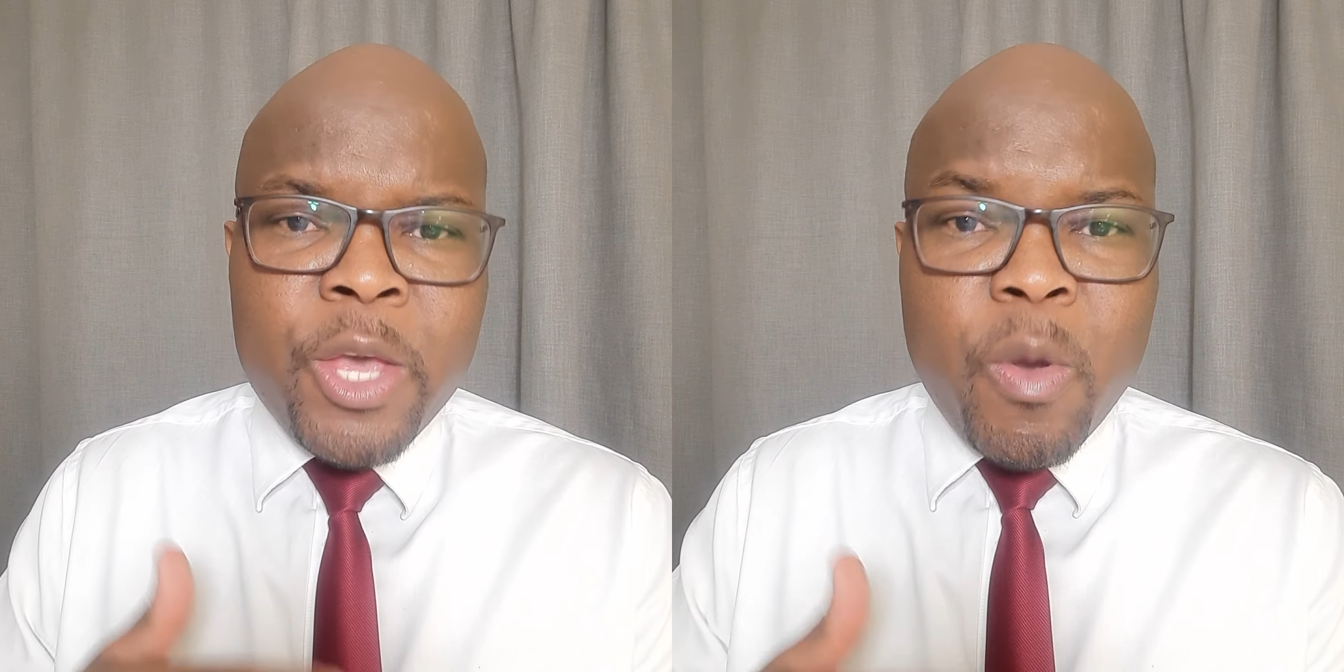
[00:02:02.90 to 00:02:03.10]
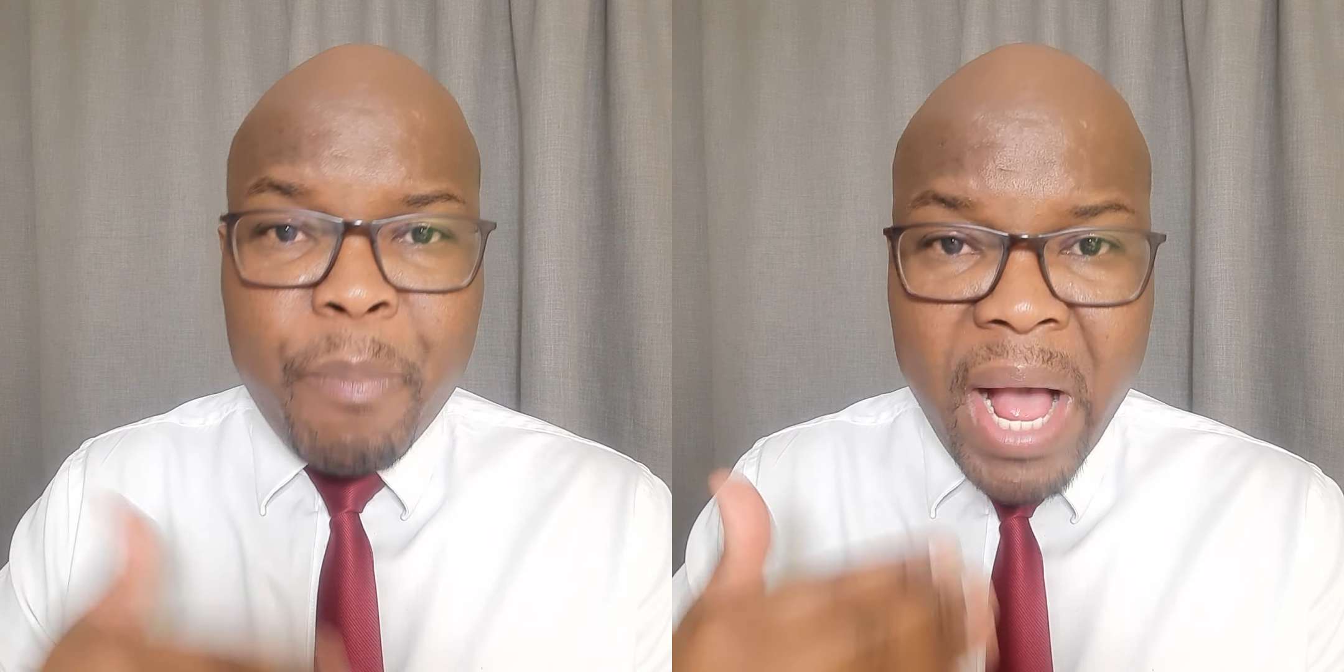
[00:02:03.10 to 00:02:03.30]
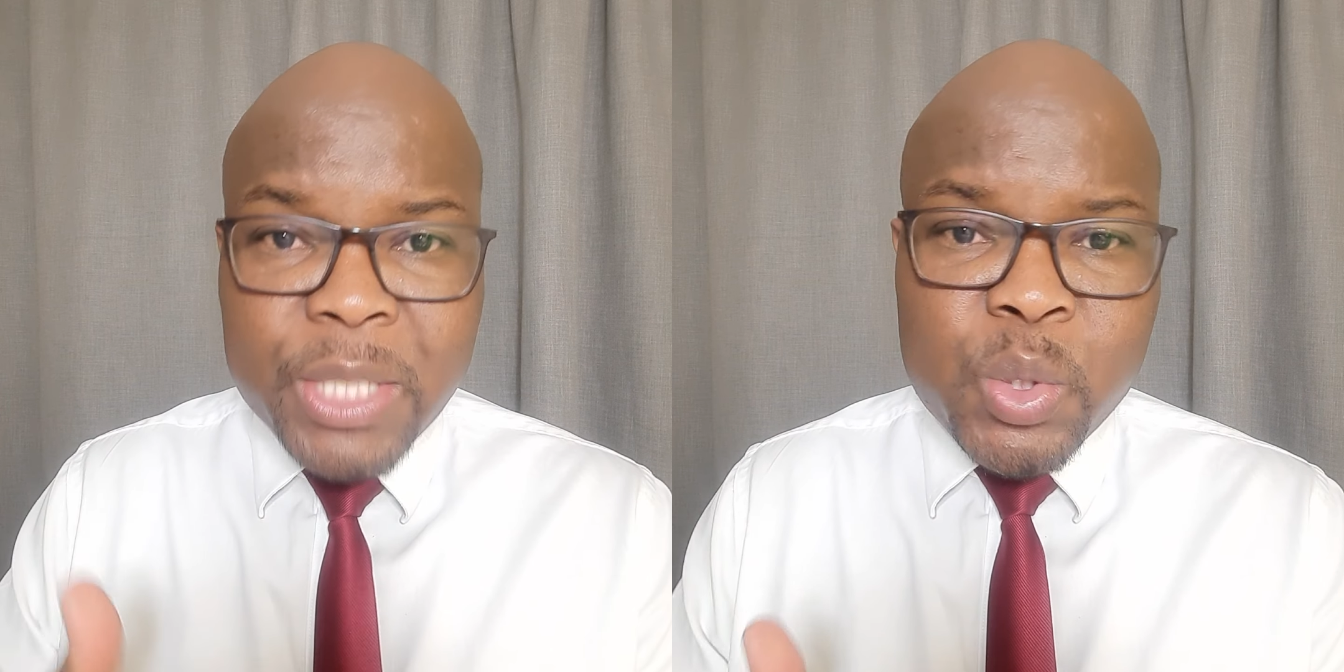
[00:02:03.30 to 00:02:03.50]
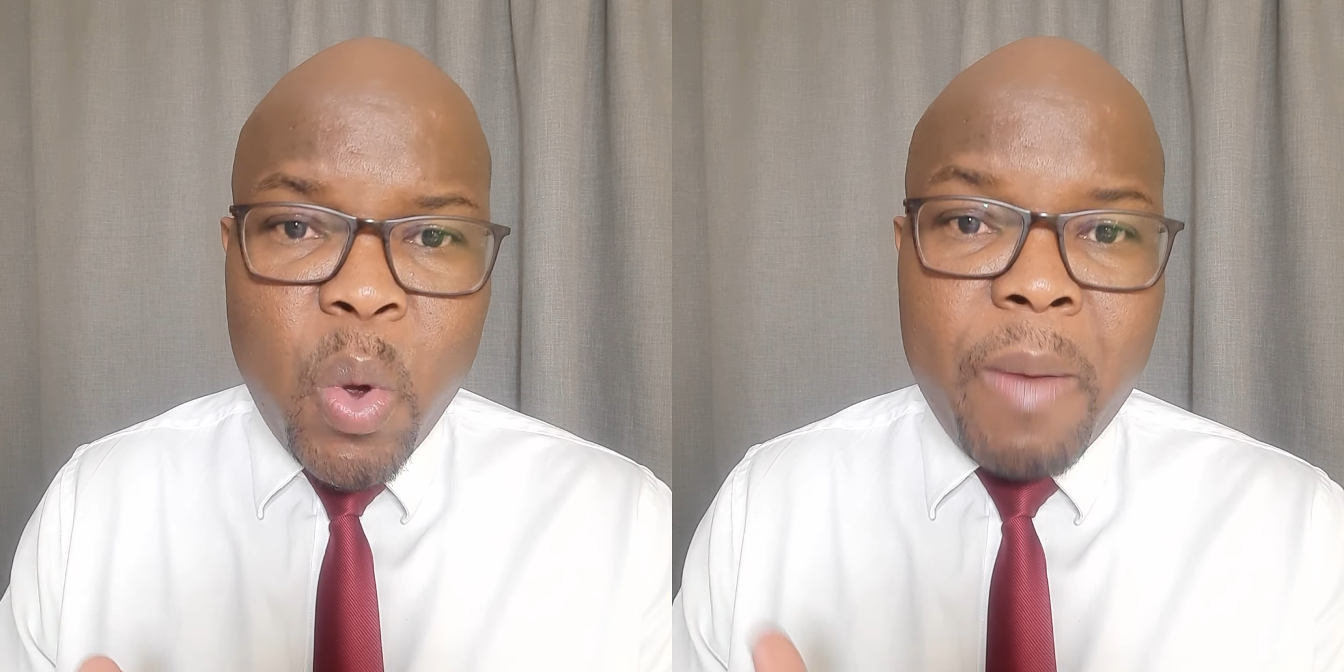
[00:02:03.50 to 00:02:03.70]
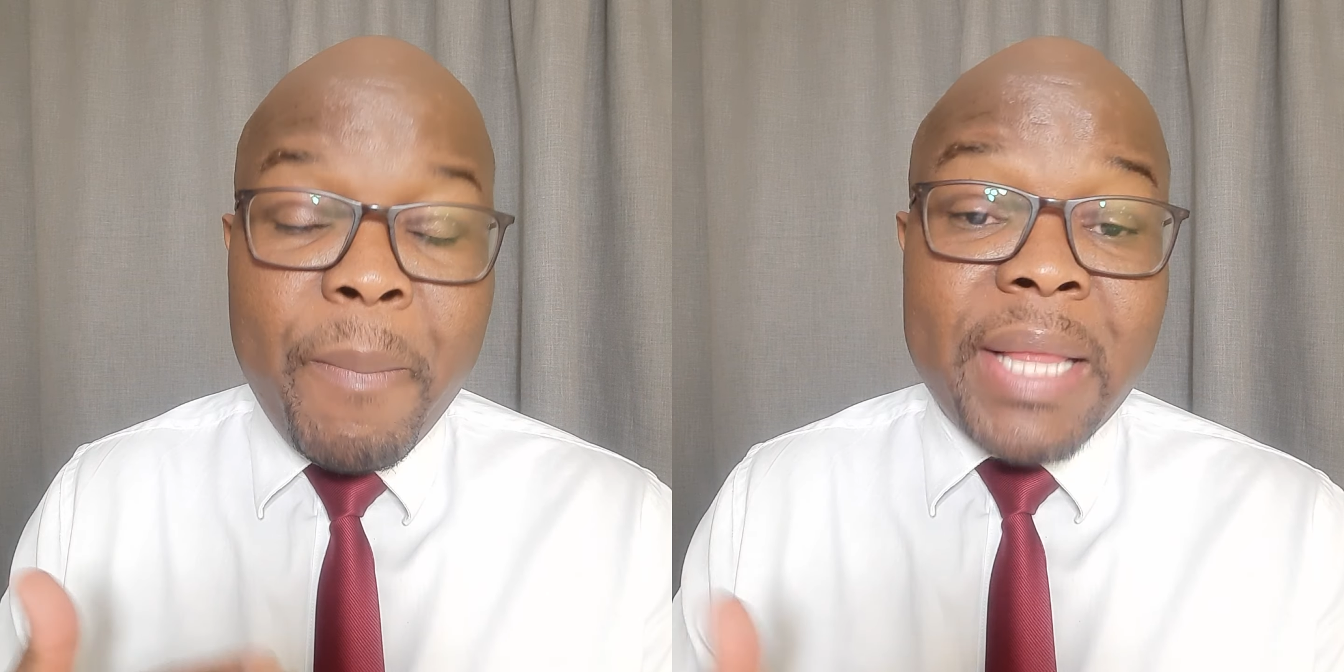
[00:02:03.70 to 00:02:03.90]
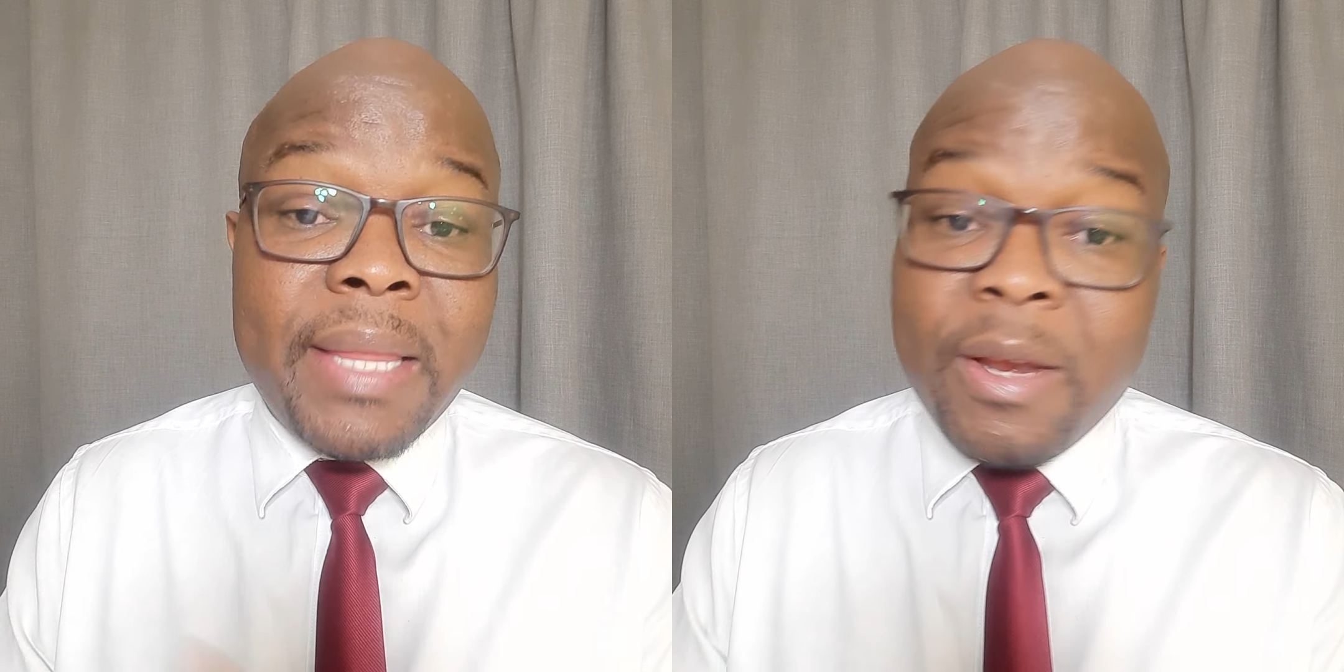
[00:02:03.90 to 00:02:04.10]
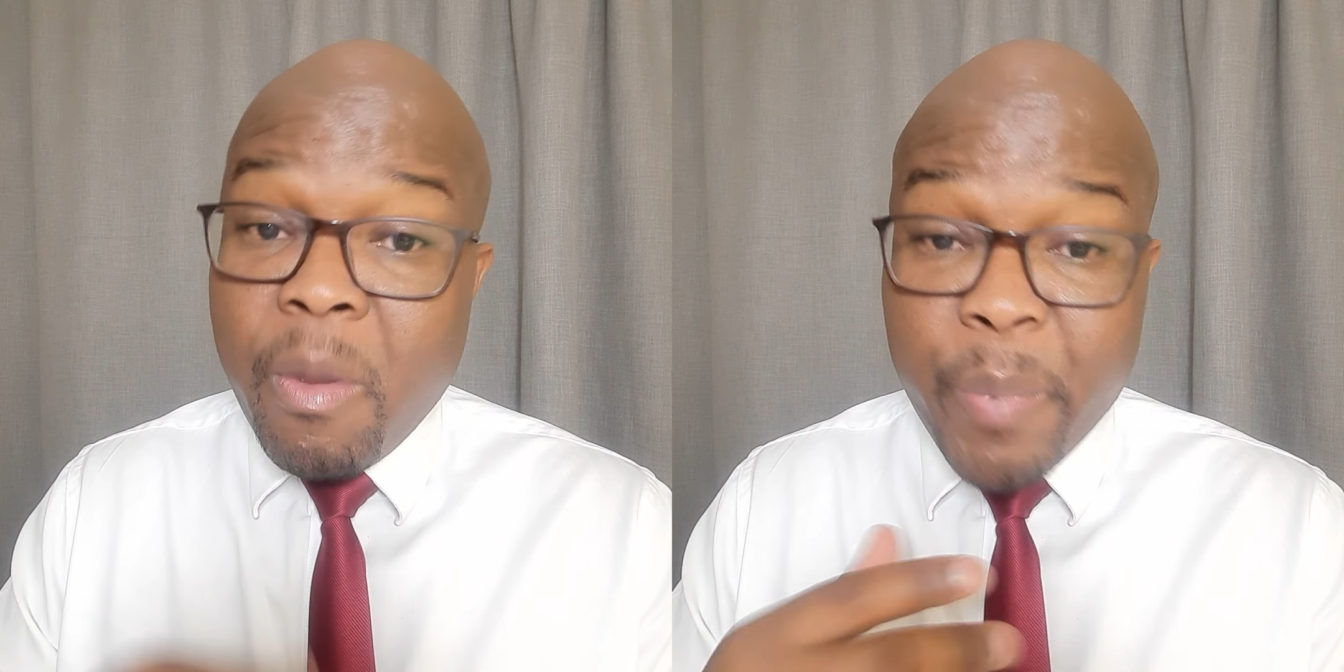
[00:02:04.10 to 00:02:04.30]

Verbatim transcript: you passed on but then your